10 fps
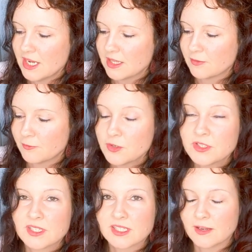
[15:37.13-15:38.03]
The first
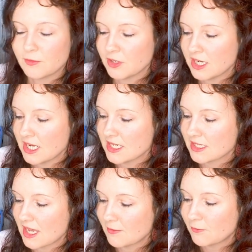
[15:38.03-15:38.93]
discovery
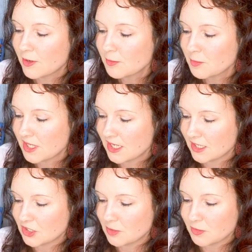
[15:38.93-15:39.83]
is that from the
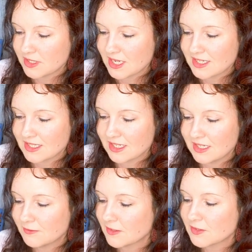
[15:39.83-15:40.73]
beginning she possessed the
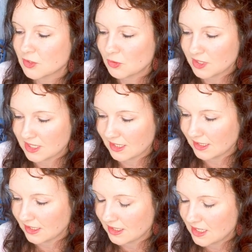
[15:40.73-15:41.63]
gift of
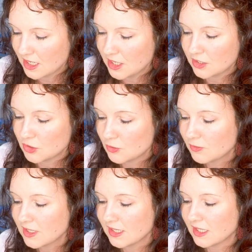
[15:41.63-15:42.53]
storytelling. The
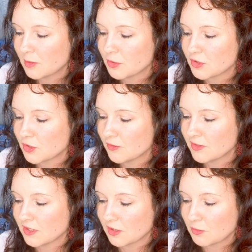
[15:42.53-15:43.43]
juvenilia preserved
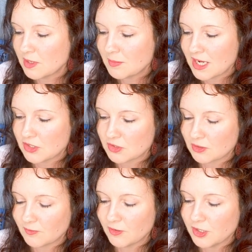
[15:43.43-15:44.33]
in the three
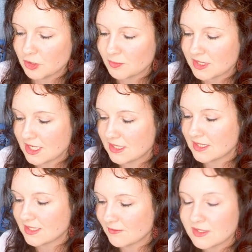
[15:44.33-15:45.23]
manuscript volumes dated
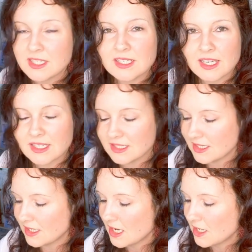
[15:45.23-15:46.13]
1790
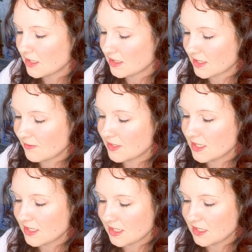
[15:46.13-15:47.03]
to
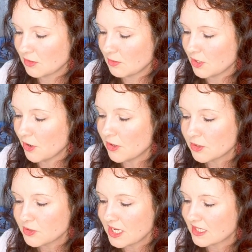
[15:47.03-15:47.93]
1793 all
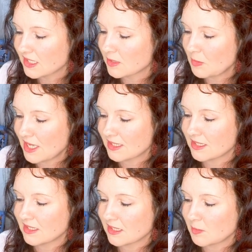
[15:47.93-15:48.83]
create suspense
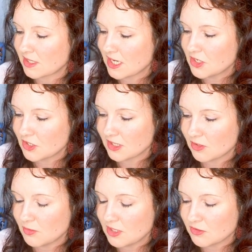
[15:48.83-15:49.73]
and expectation in
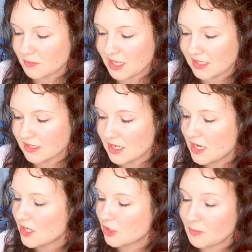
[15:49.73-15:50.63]
the reader's mind,
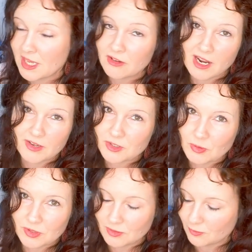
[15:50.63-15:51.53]
no matter how
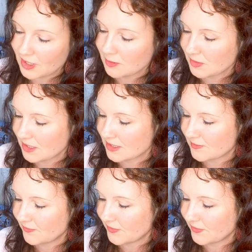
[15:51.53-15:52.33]
short the fragments.